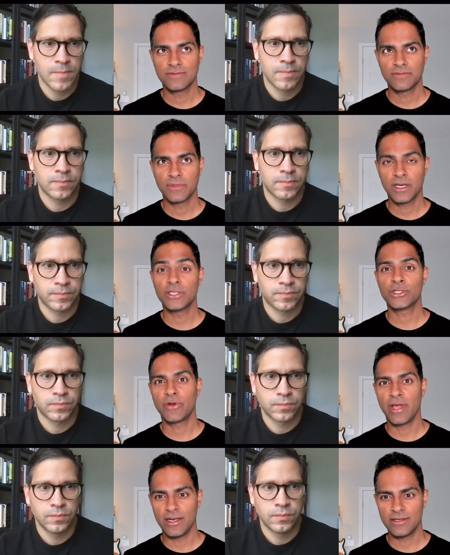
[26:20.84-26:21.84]

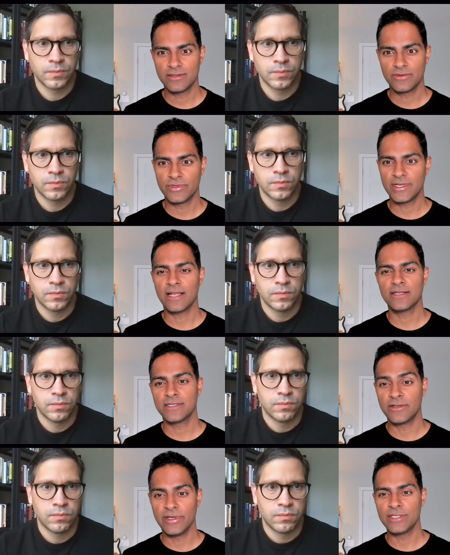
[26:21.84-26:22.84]
Speaker 1: constraint. Talent
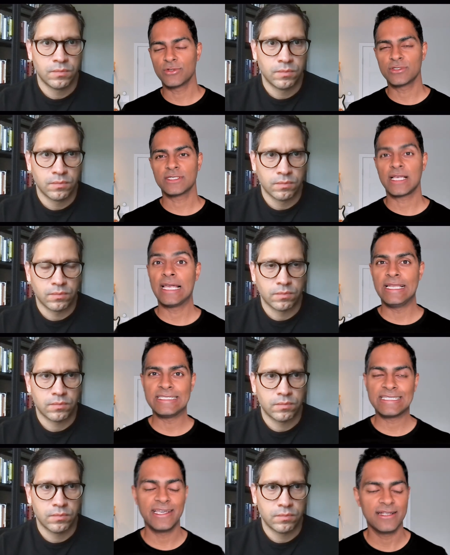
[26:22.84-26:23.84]
and resources, highly
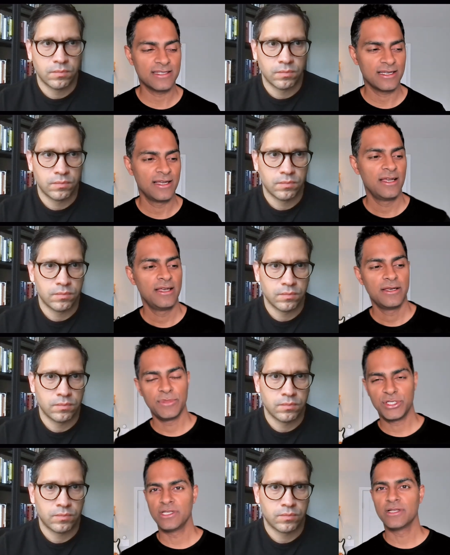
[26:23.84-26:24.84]
skilled
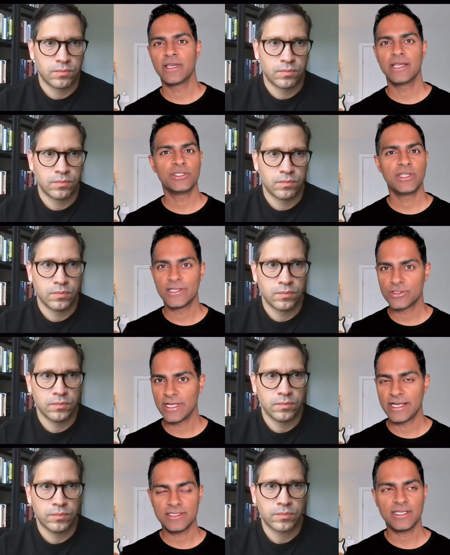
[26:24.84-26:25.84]
machine learning engineers or
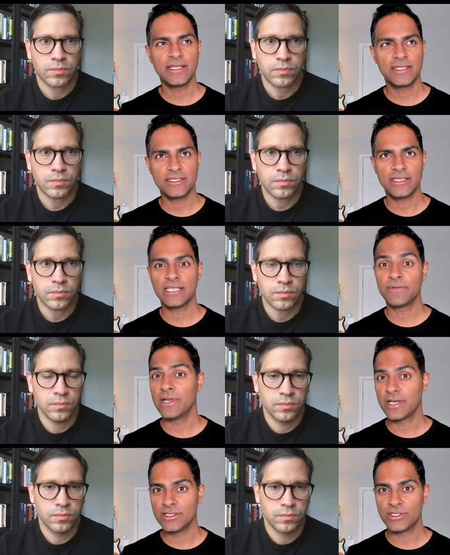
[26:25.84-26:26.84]
data scientists has been a
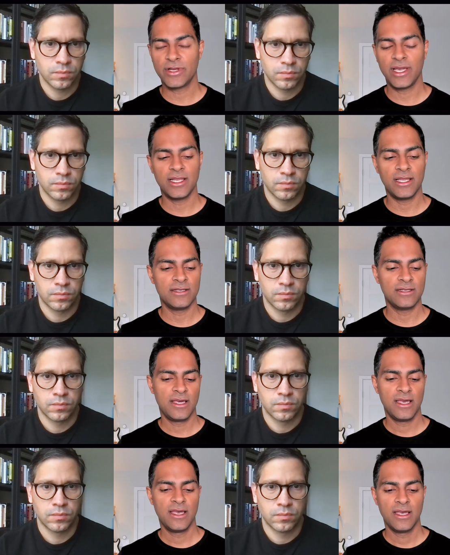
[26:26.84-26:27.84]
constraint in
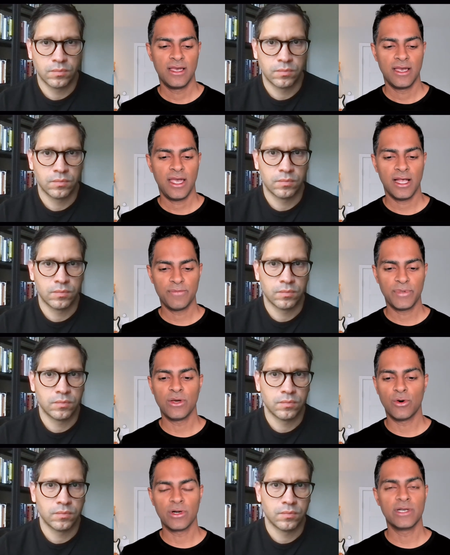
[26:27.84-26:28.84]
helping
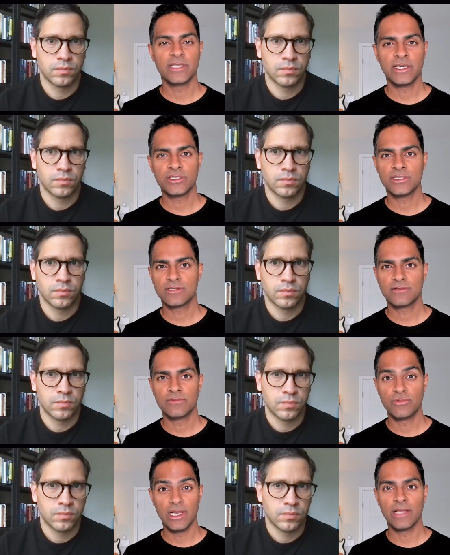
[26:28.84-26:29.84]
organizations
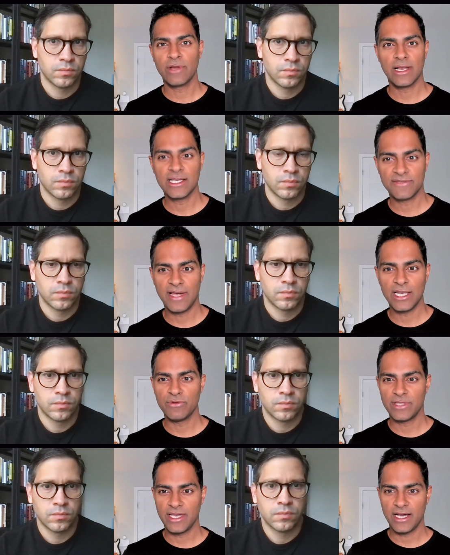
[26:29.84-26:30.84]
really realize value with
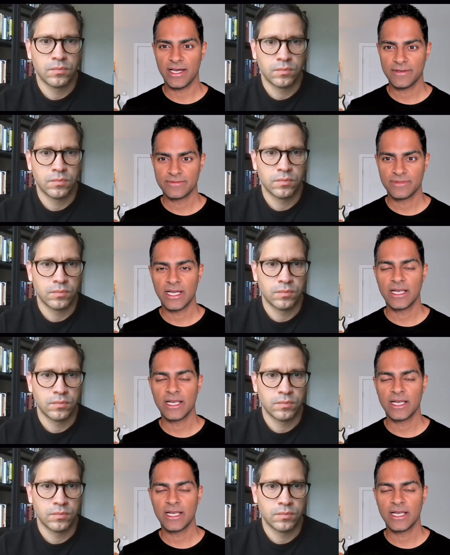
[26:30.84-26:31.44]
A I, right?